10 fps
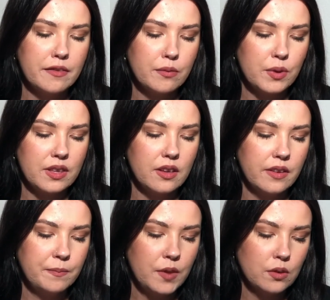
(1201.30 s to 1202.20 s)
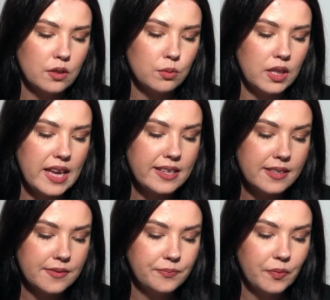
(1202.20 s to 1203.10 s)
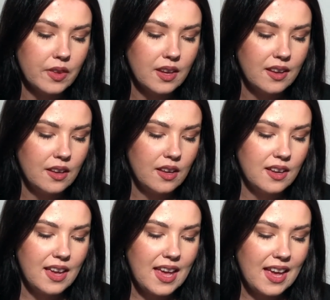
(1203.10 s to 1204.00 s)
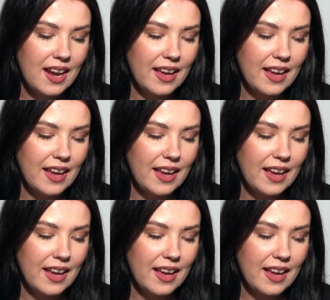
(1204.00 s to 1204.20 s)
with the Eau de Toilette. And